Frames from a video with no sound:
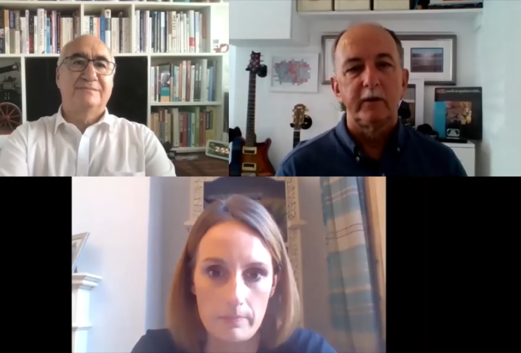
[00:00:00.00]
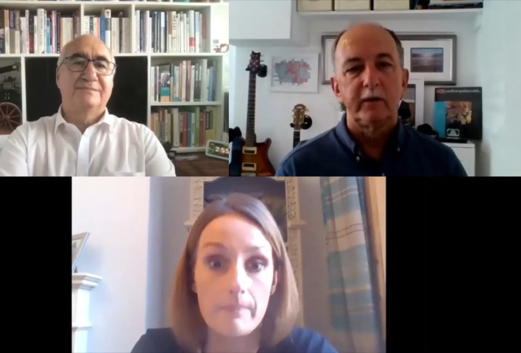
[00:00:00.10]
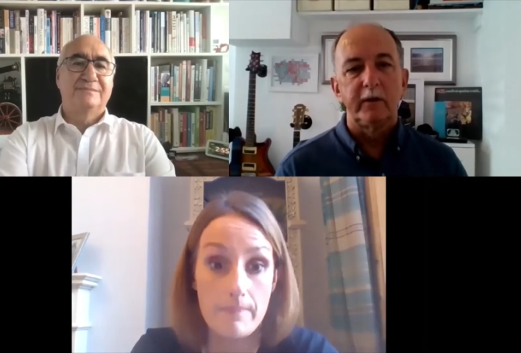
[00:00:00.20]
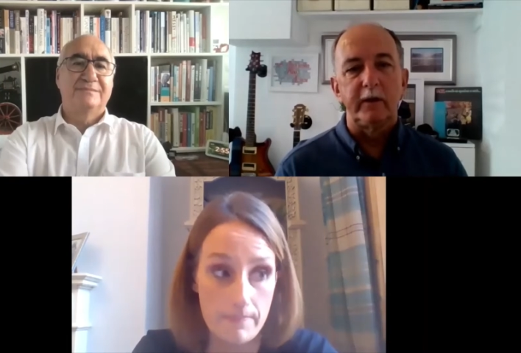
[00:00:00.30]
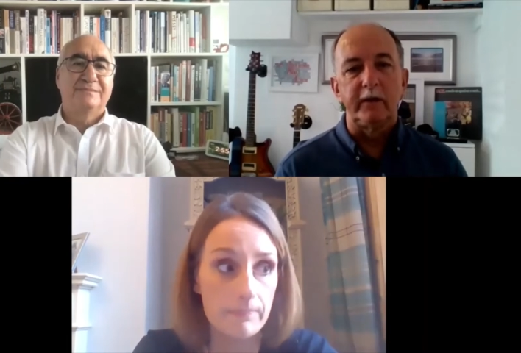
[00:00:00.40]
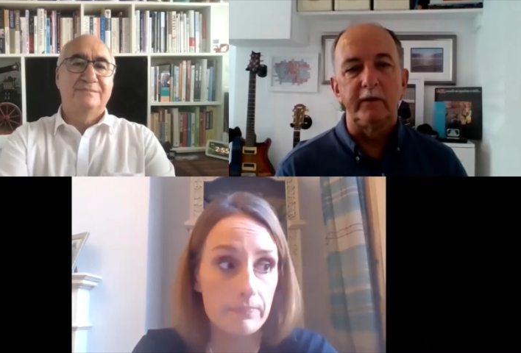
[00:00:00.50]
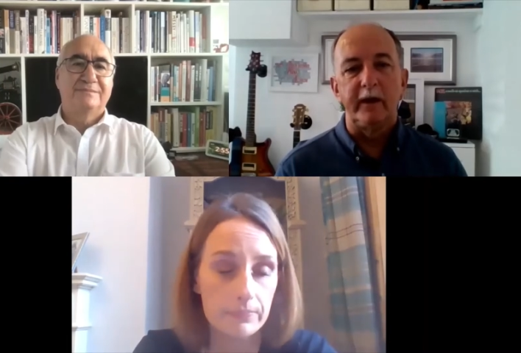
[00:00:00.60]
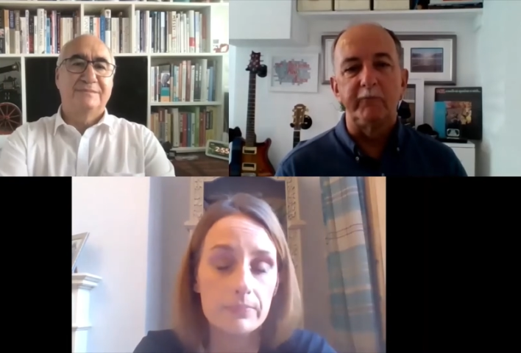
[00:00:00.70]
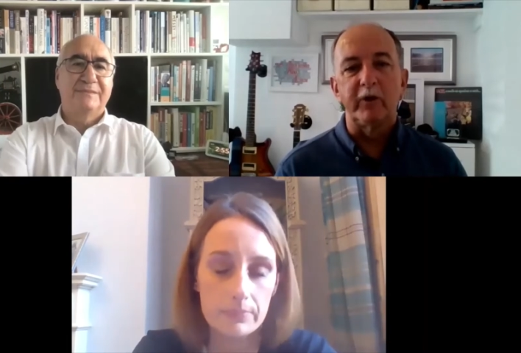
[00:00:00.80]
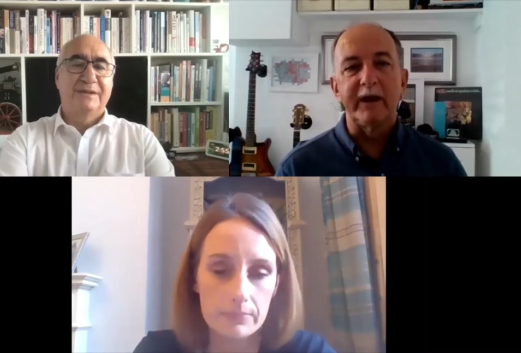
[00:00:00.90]
Speaker 1: mm
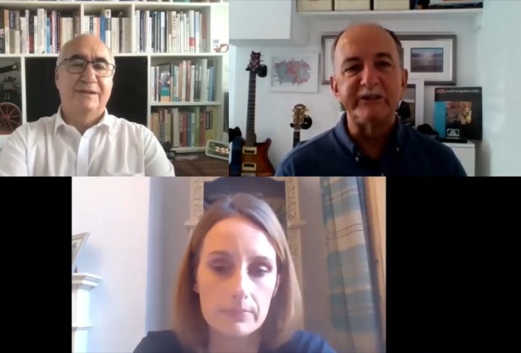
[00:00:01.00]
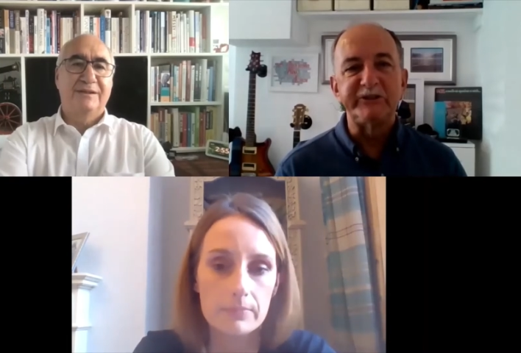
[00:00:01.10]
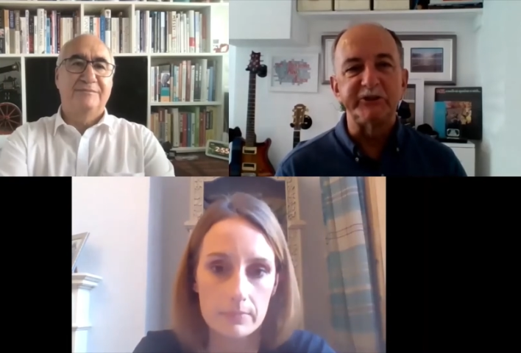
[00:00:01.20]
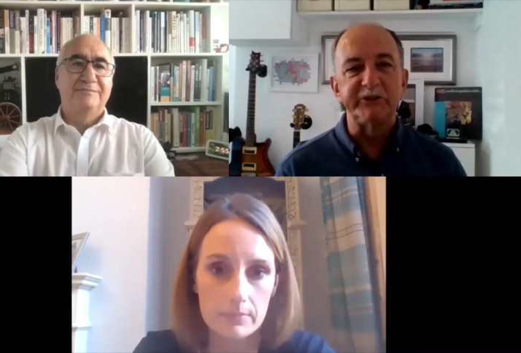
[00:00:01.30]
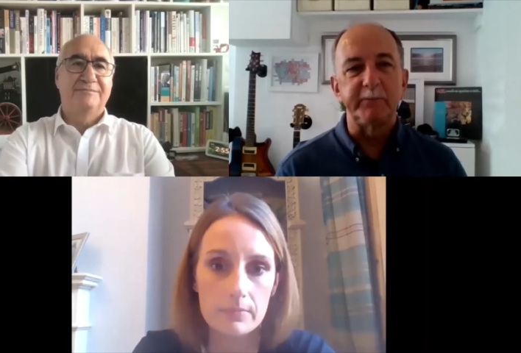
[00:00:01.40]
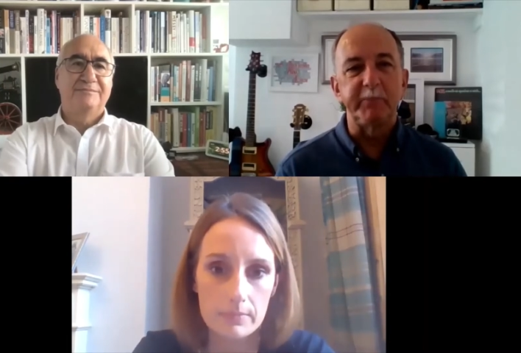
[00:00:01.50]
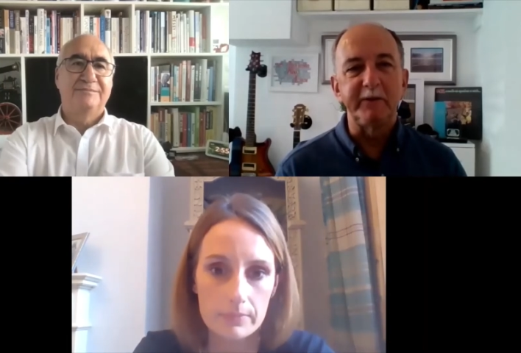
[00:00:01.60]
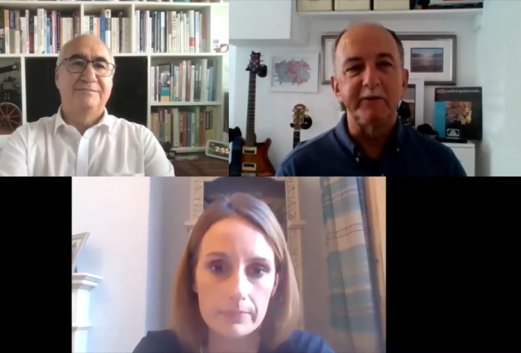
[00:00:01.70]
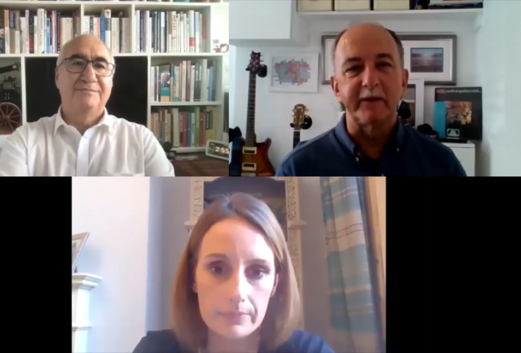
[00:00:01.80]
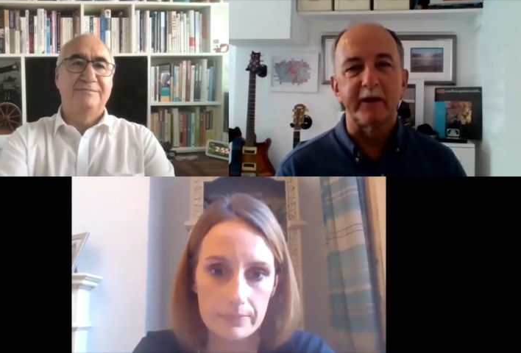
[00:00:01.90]
in, in relationship
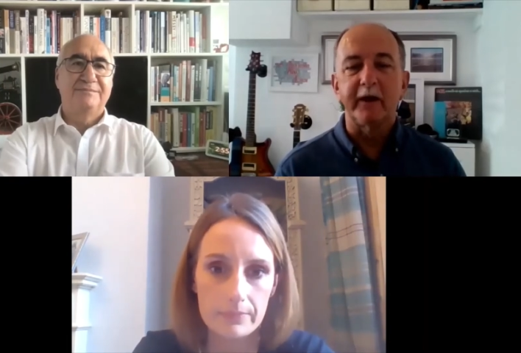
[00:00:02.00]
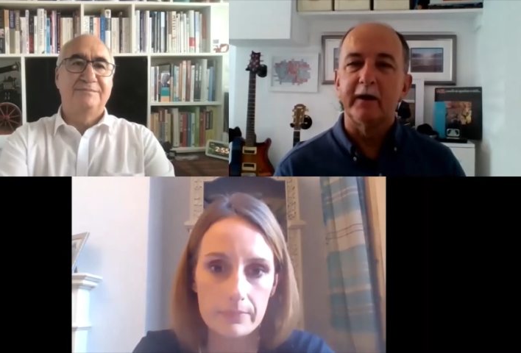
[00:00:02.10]
building.